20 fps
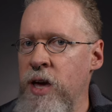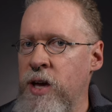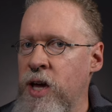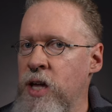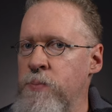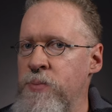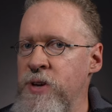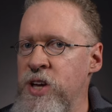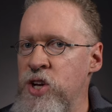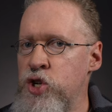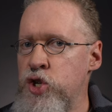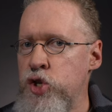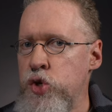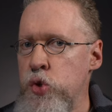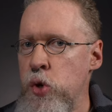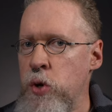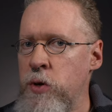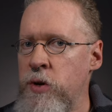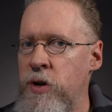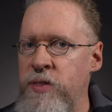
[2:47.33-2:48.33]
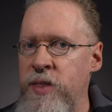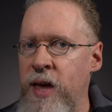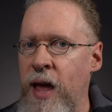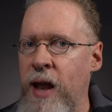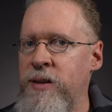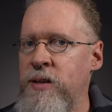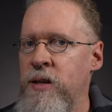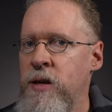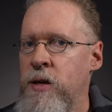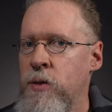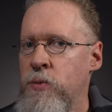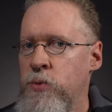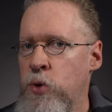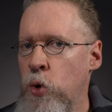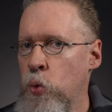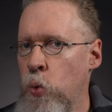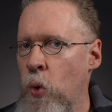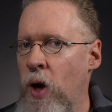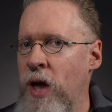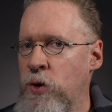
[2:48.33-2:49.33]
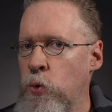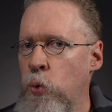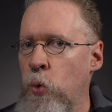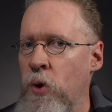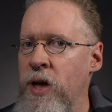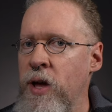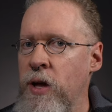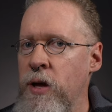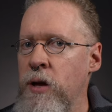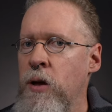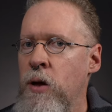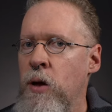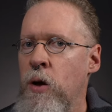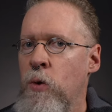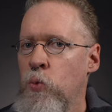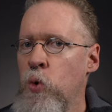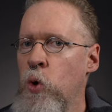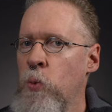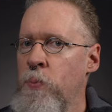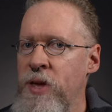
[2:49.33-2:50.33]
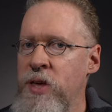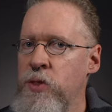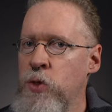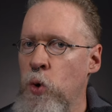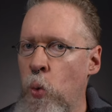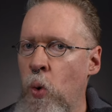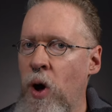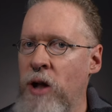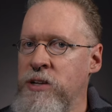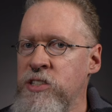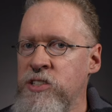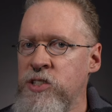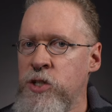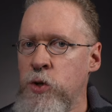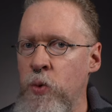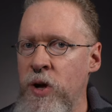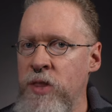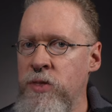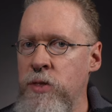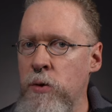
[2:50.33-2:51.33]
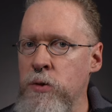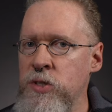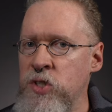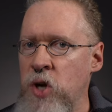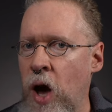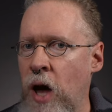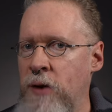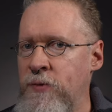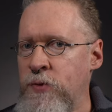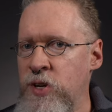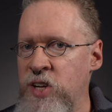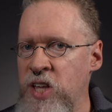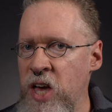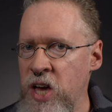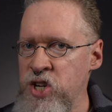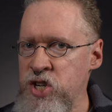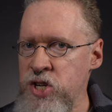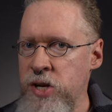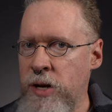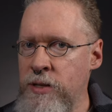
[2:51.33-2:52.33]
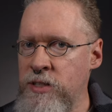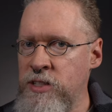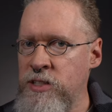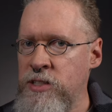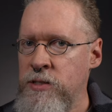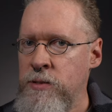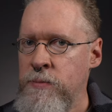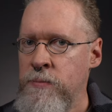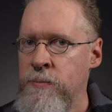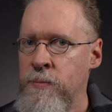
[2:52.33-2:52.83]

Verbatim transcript: it can be assured that the right wing will be the ones to win those confrontations.